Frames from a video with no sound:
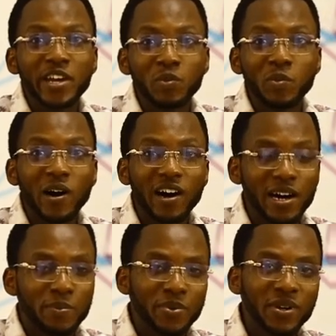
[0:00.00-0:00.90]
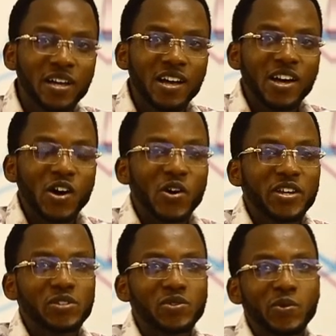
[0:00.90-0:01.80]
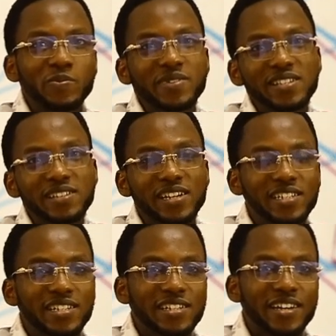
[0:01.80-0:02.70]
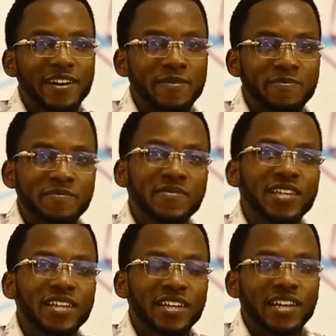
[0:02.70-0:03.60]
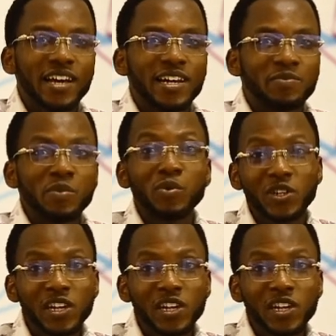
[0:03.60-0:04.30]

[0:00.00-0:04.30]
Adequate dietary intake of calcium and vitamin D, foods rich